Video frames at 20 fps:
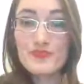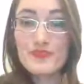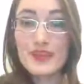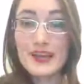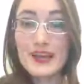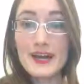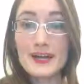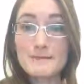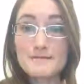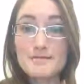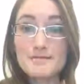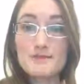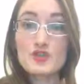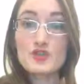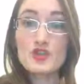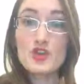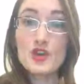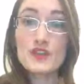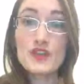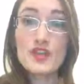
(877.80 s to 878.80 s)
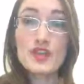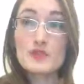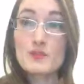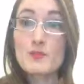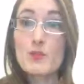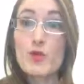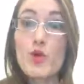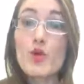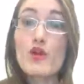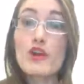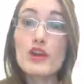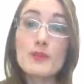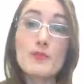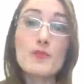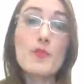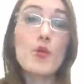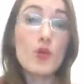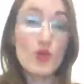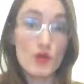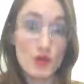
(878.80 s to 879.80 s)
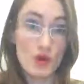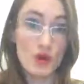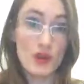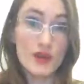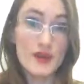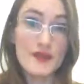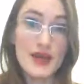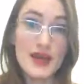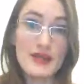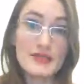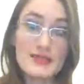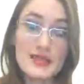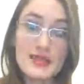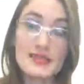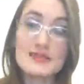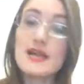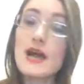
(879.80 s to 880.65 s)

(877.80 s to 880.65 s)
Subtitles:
yeah, so I think it's more immoral in that sense.